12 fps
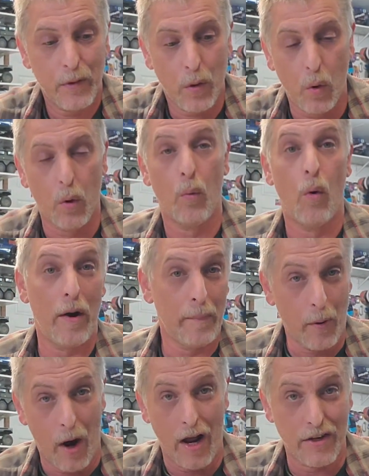or 1
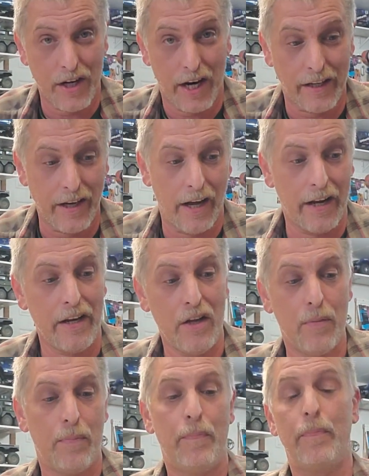project done,
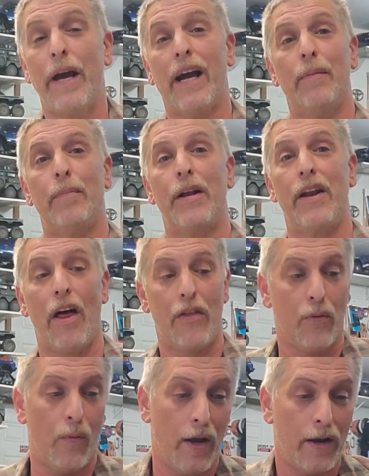you pick up another
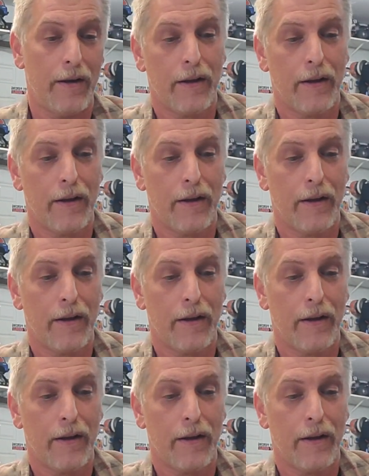one.